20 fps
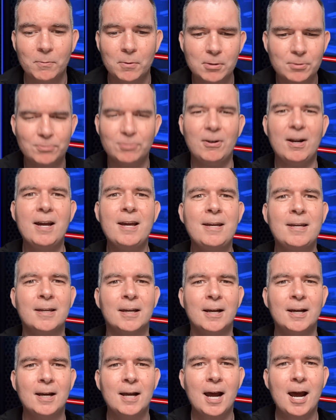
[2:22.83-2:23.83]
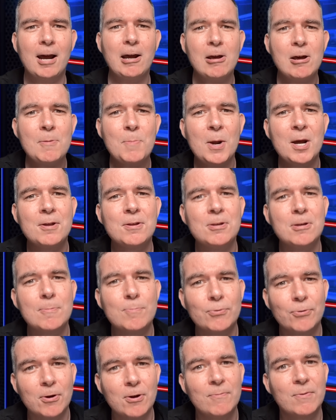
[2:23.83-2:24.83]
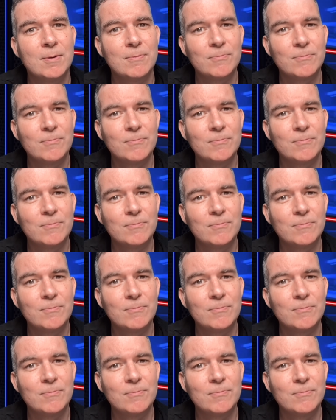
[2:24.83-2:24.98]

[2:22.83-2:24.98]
Well, great. How about you prove him